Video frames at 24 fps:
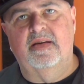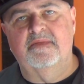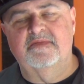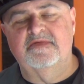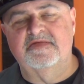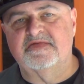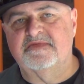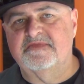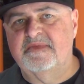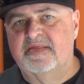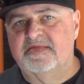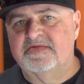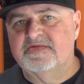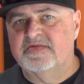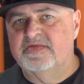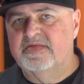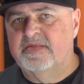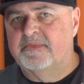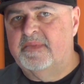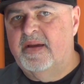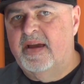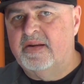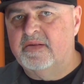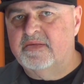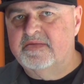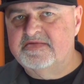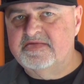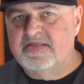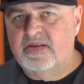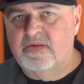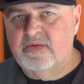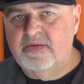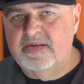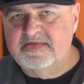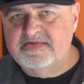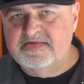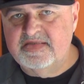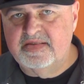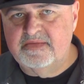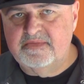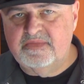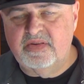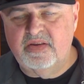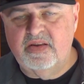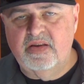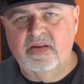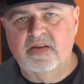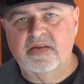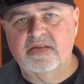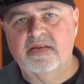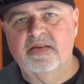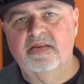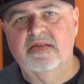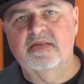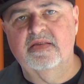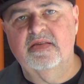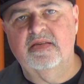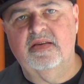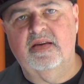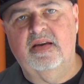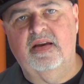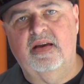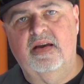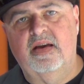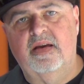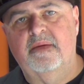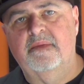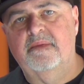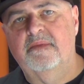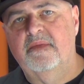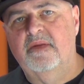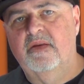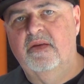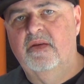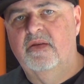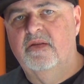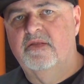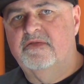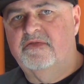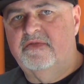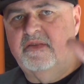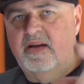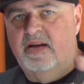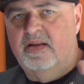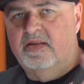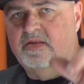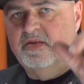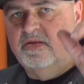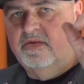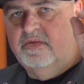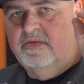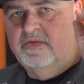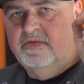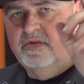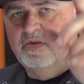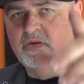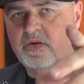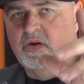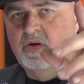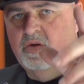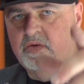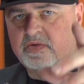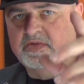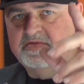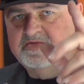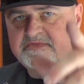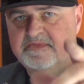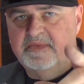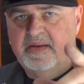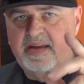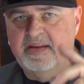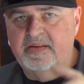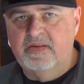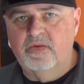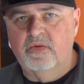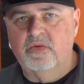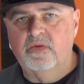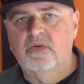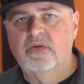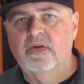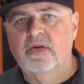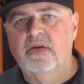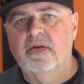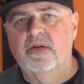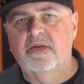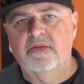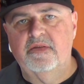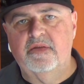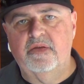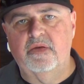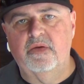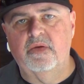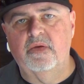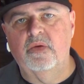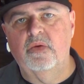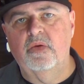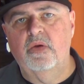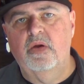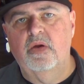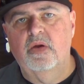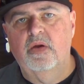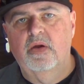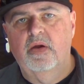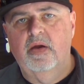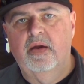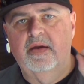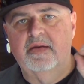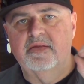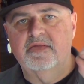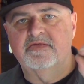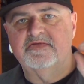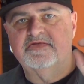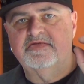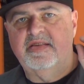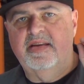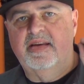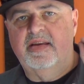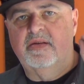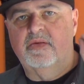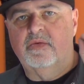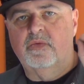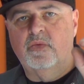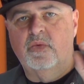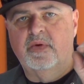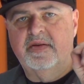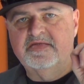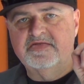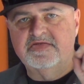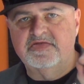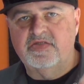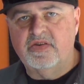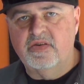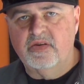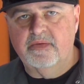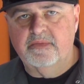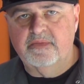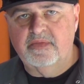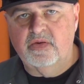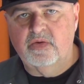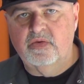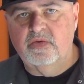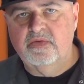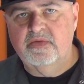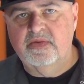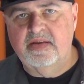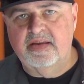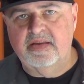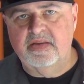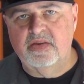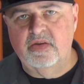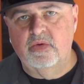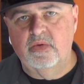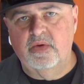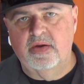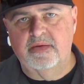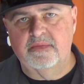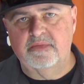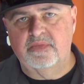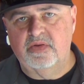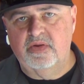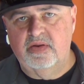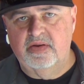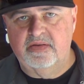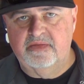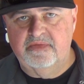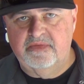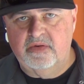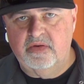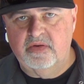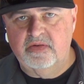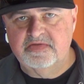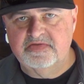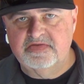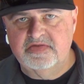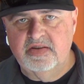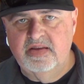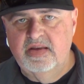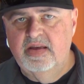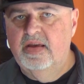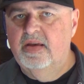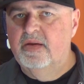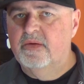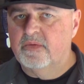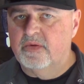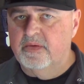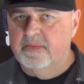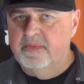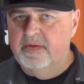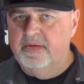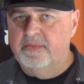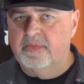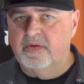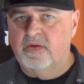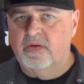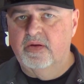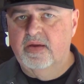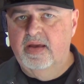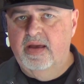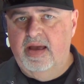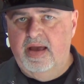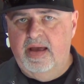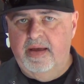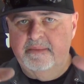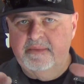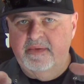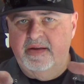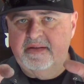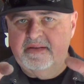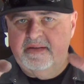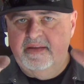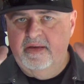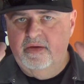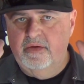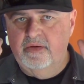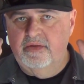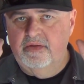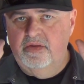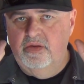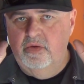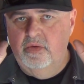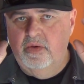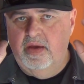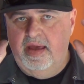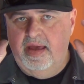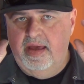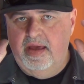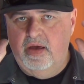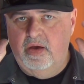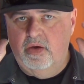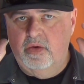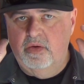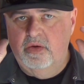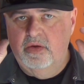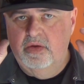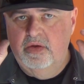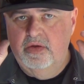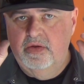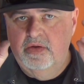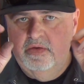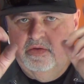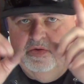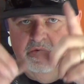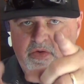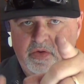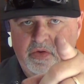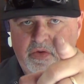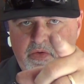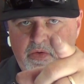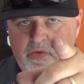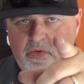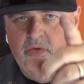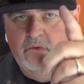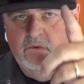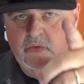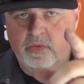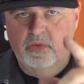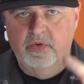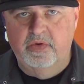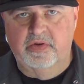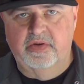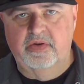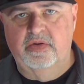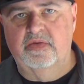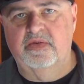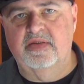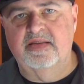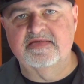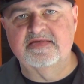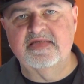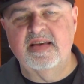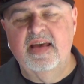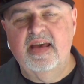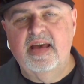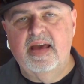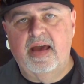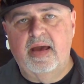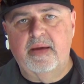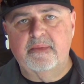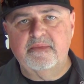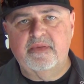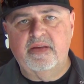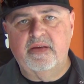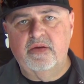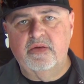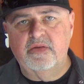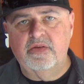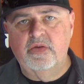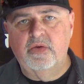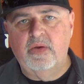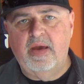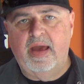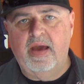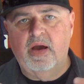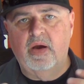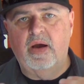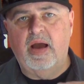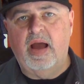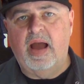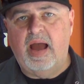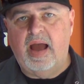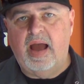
Just make sure your battery's always unplugged. Follow your owner's manual to understand which terminal that you unplug first. Remember, I'm not telling you how you will do this. I'm telling you how